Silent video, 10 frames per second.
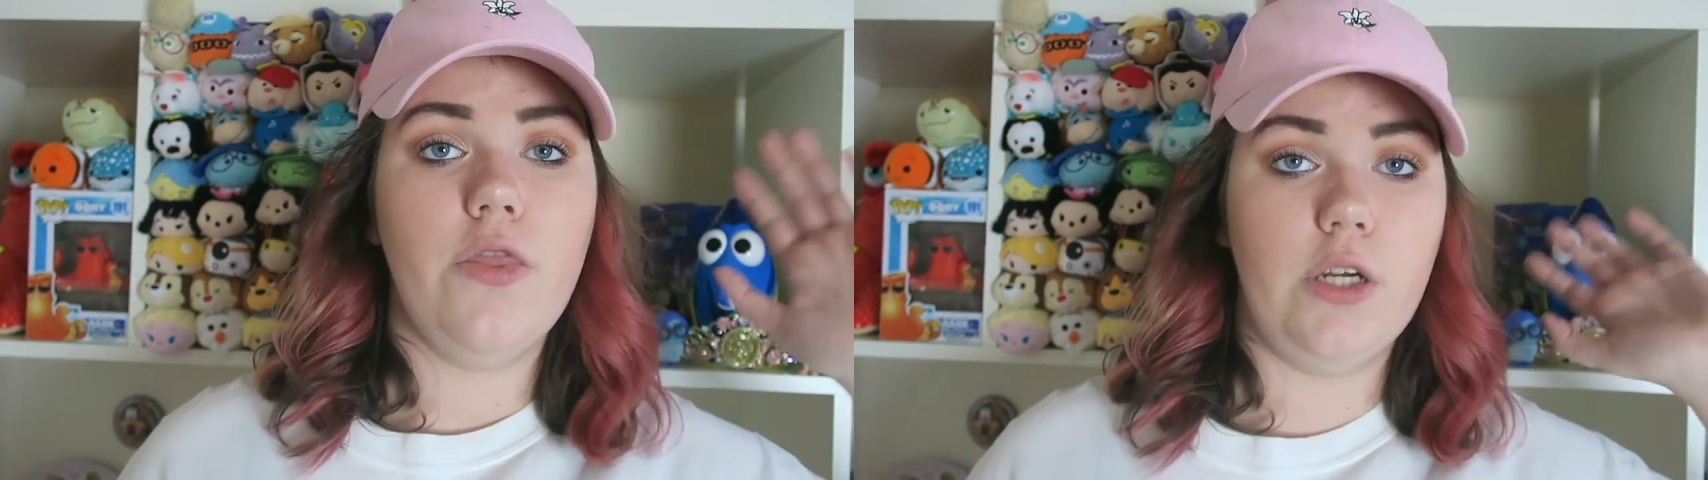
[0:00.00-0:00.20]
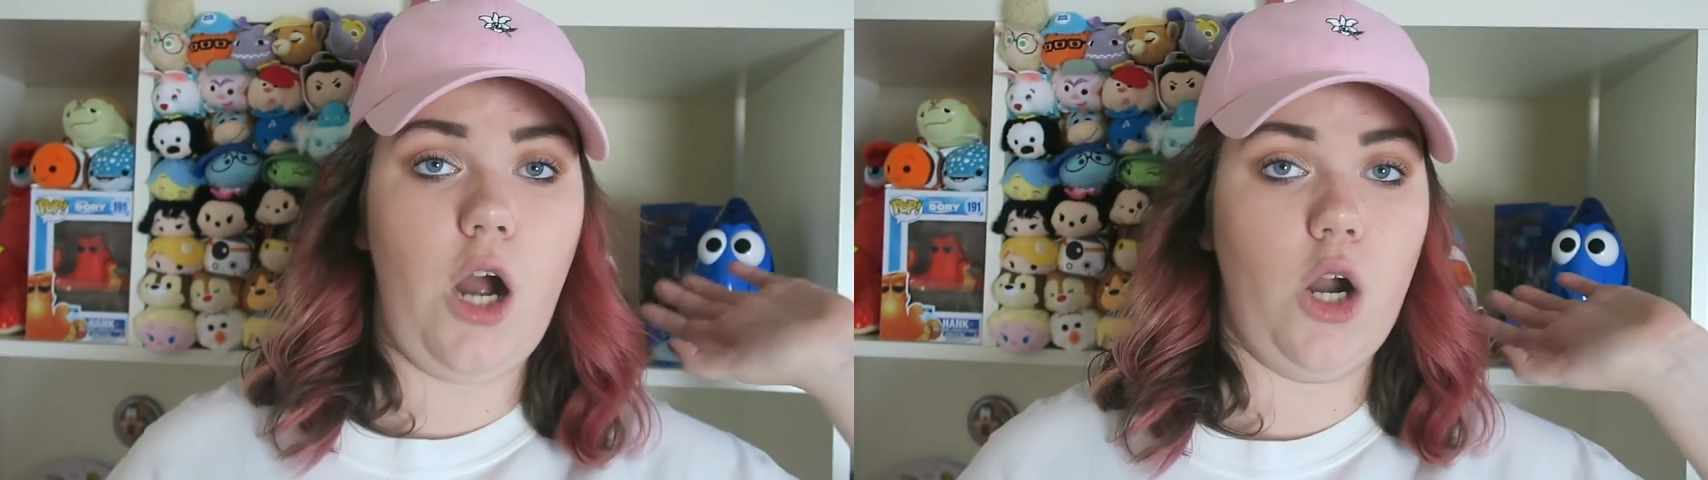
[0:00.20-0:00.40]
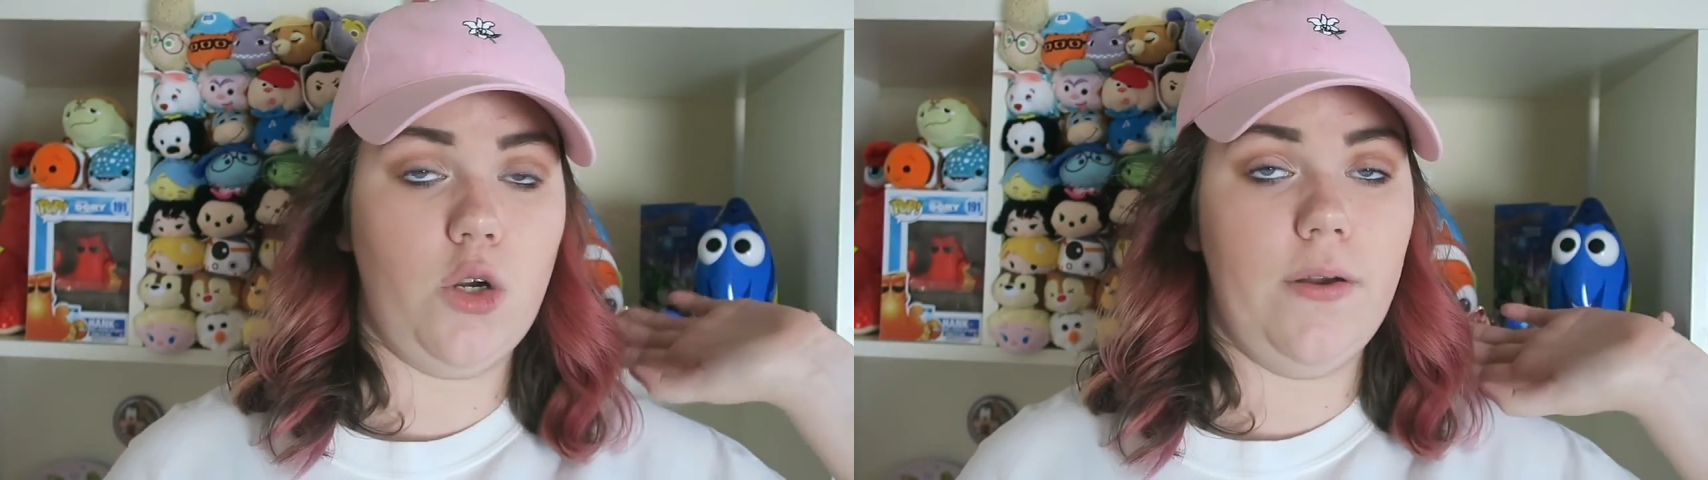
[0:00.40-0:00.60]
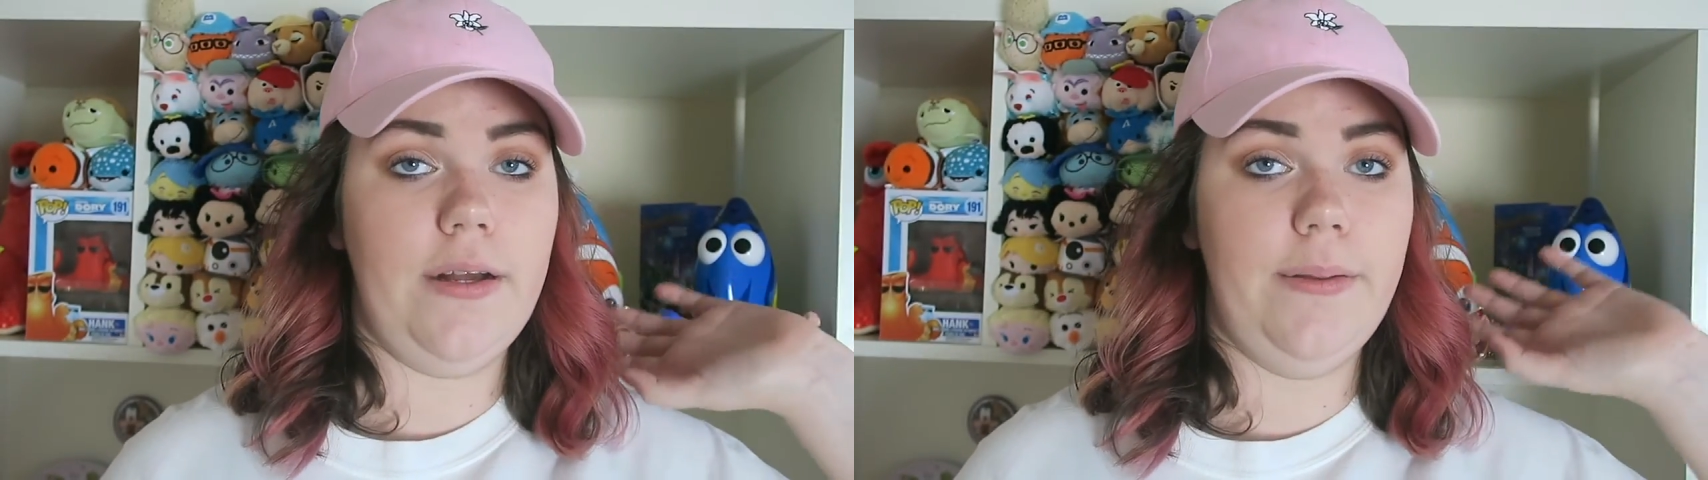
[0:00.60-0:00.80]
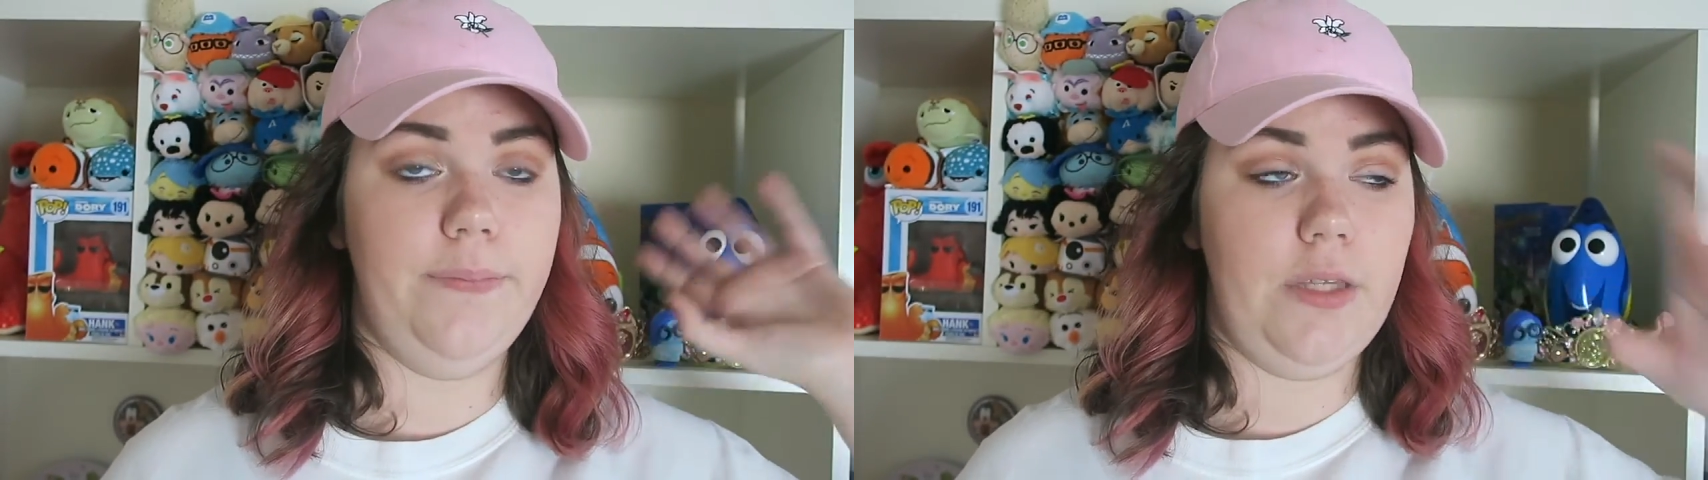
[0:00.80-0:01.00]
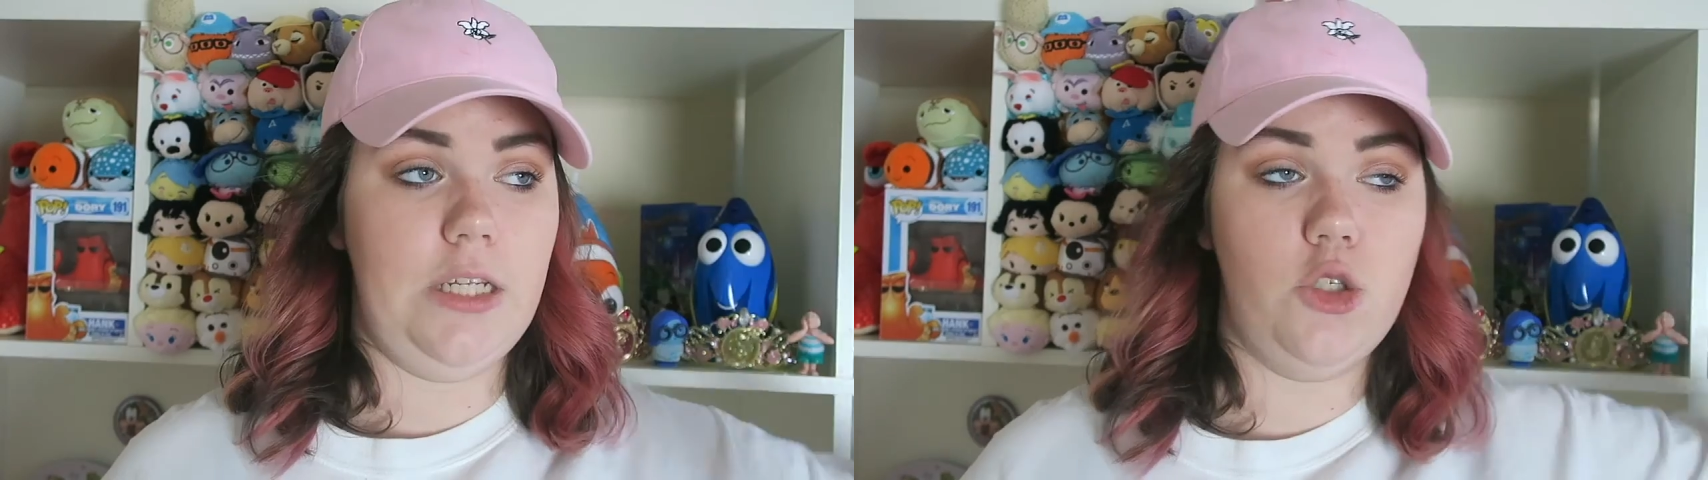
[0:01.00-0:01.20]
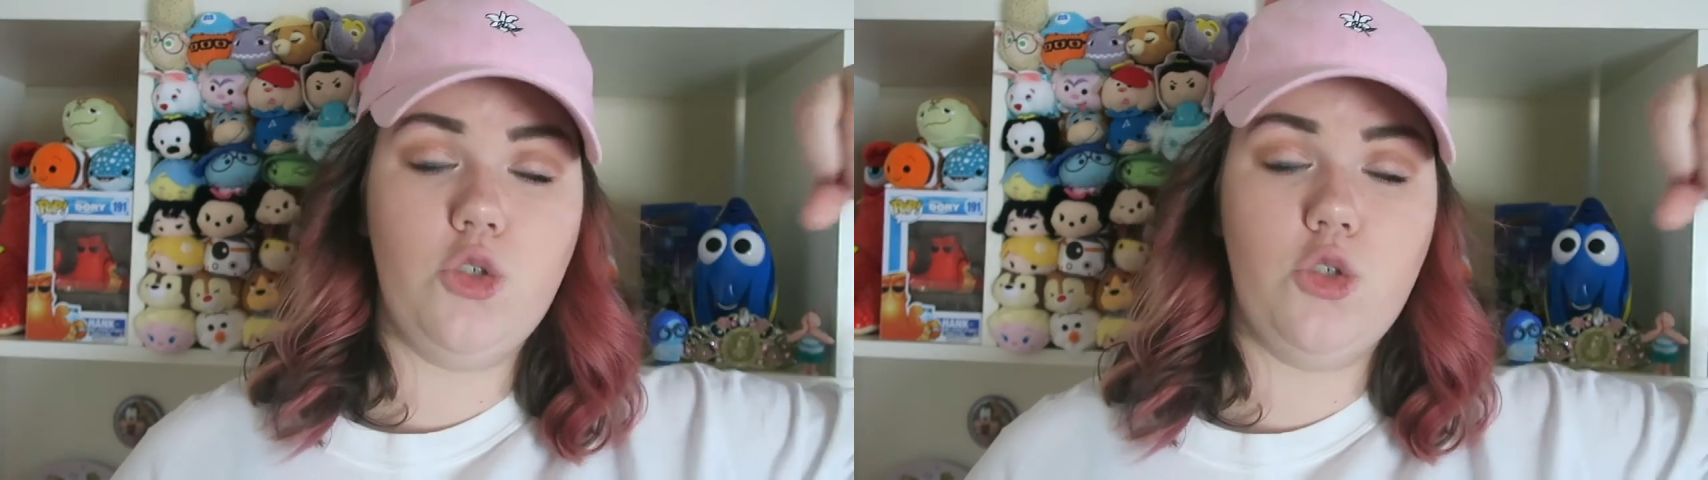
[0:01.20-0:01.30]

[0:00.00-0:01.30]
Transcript: there are these